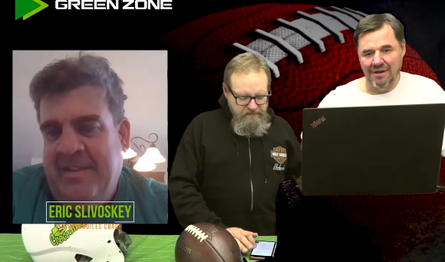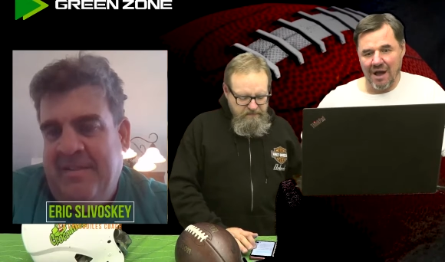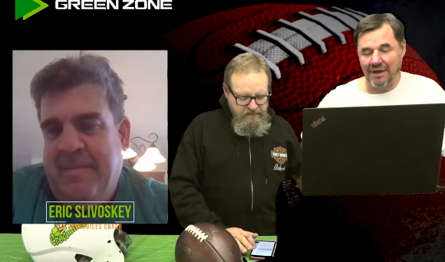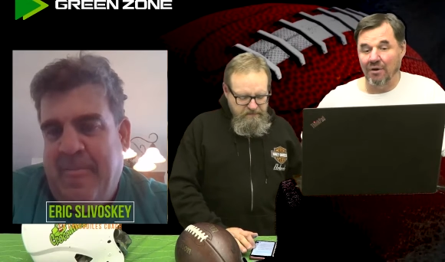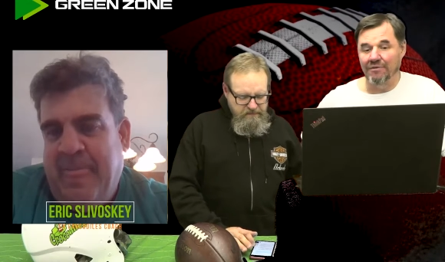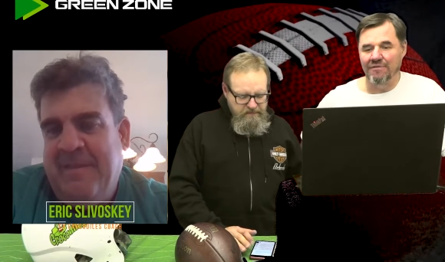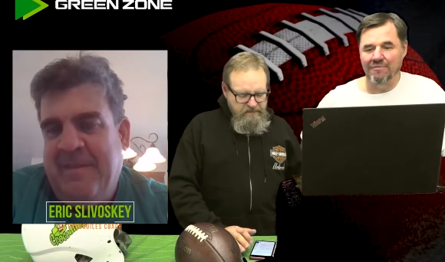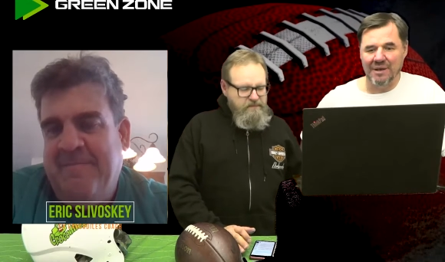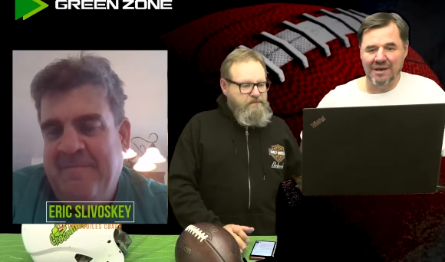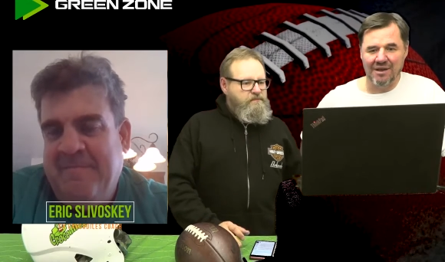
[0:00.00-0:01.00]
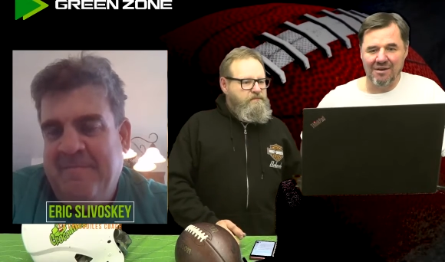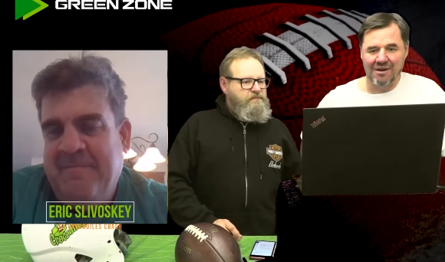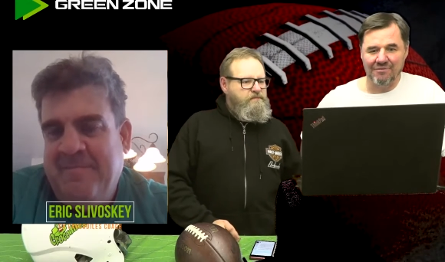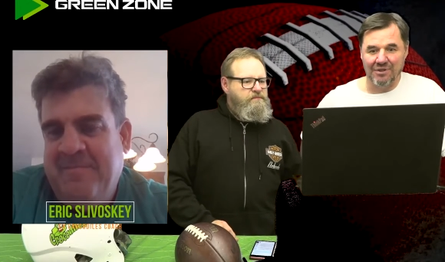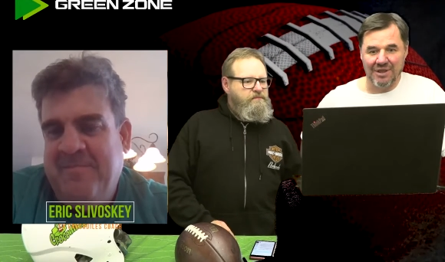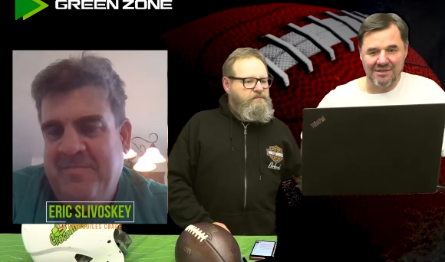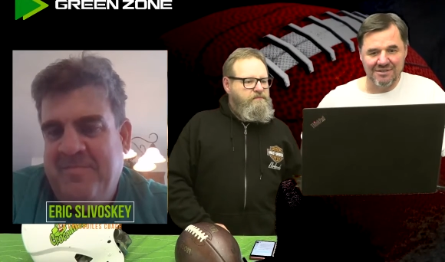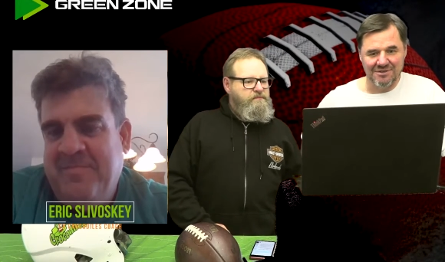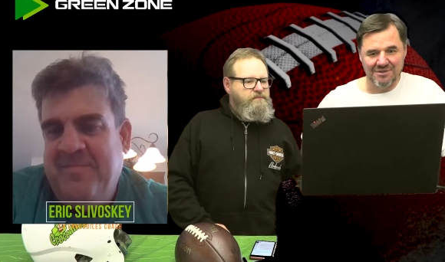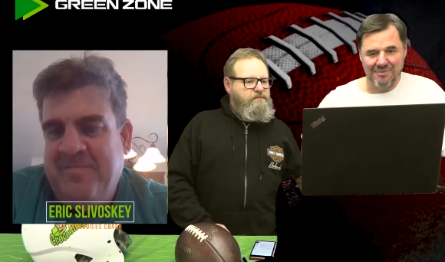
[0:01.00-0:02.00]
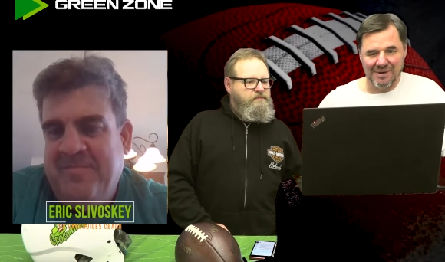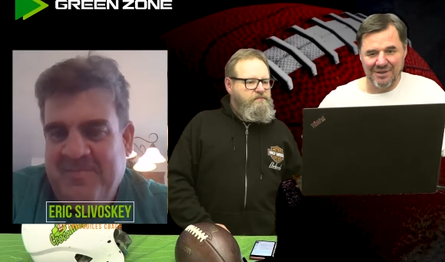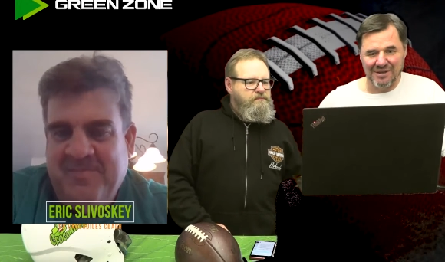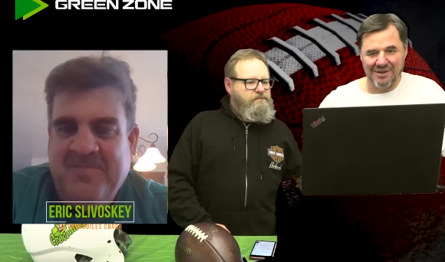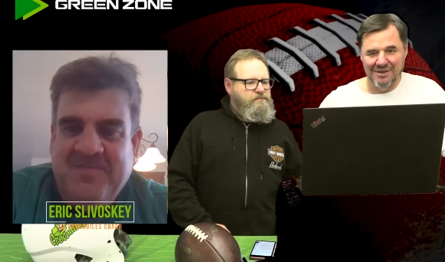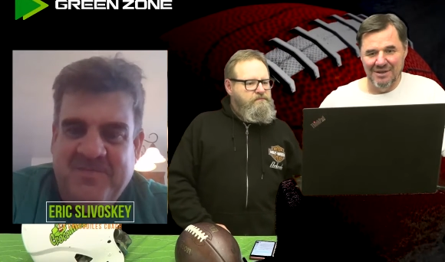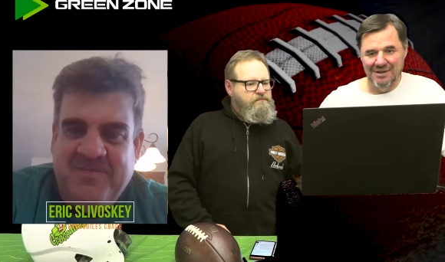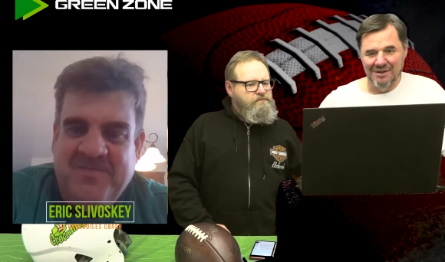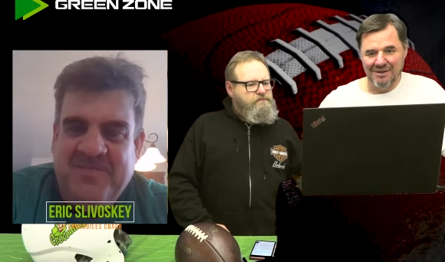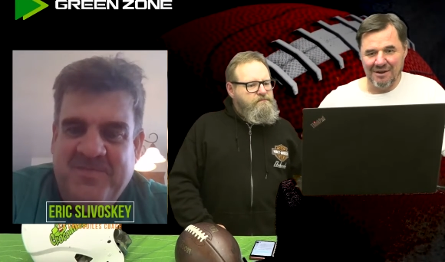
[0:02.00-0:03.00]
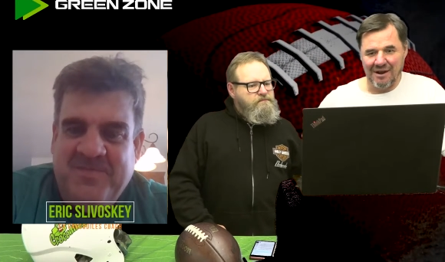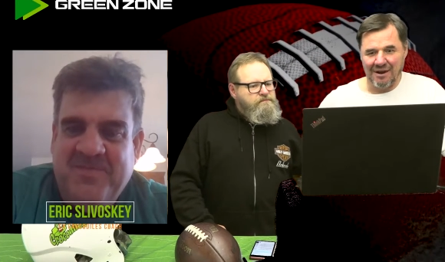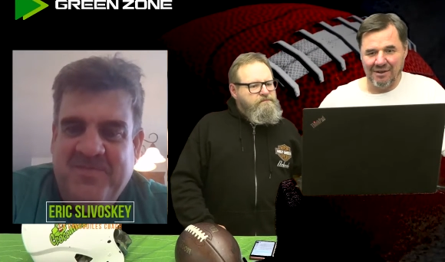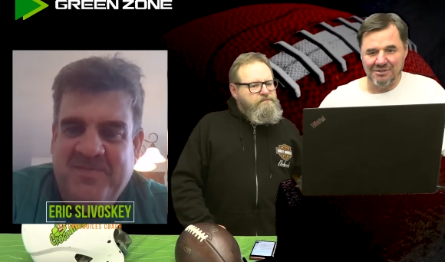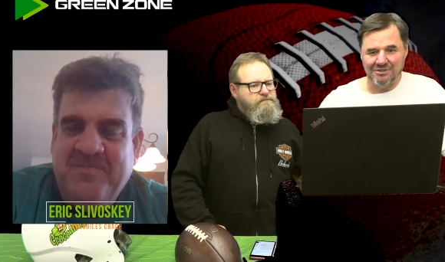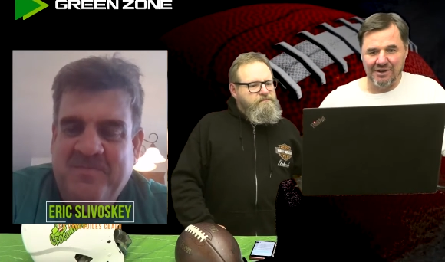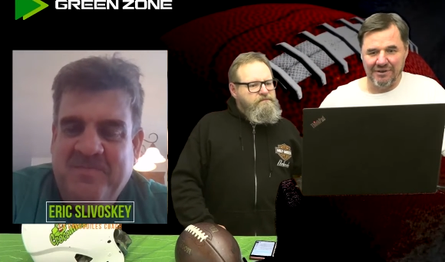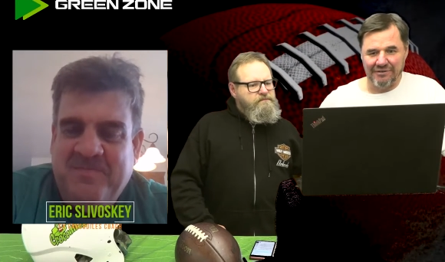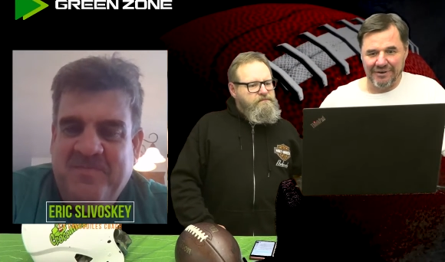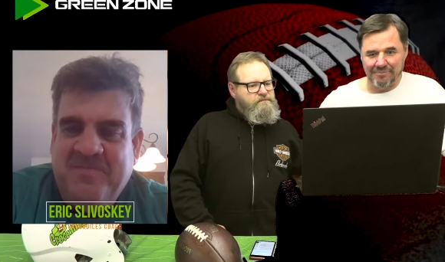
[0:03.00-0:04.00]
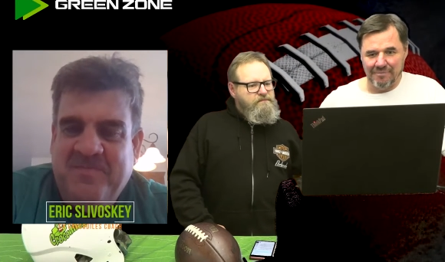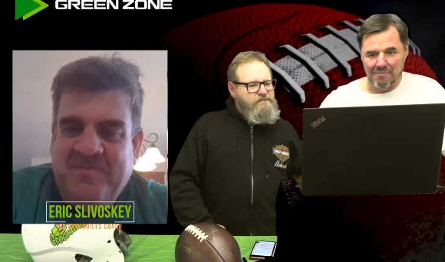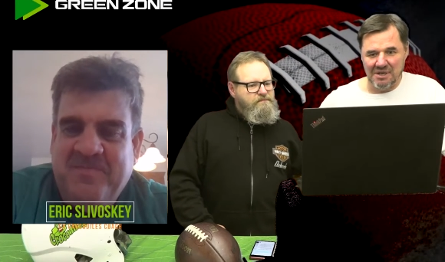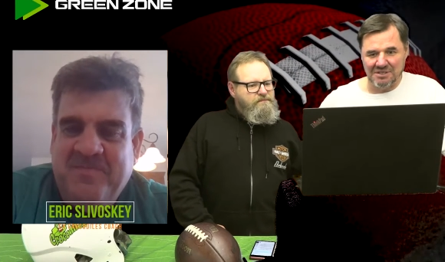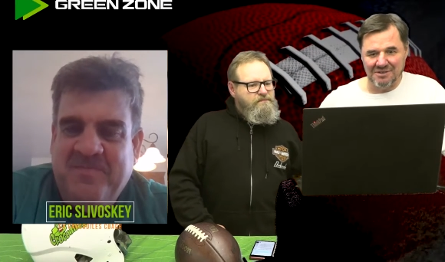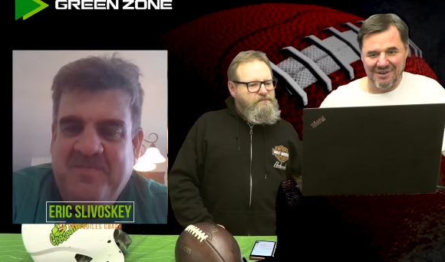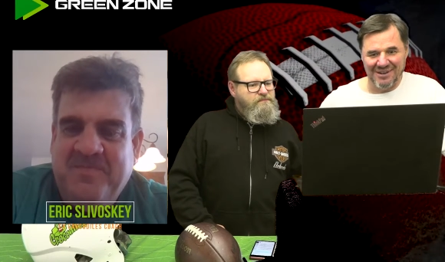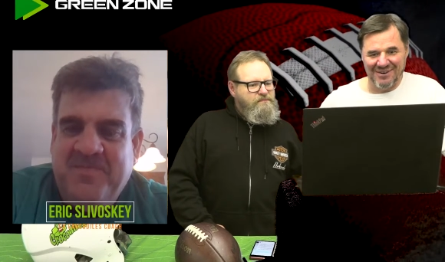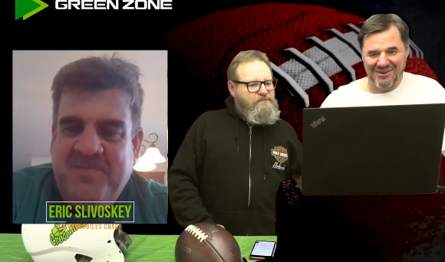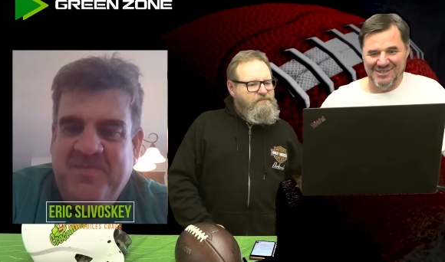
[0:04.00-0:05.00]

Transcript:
Speaker 1: I know you've been here after that too, but uh, kind of like a secret mission here or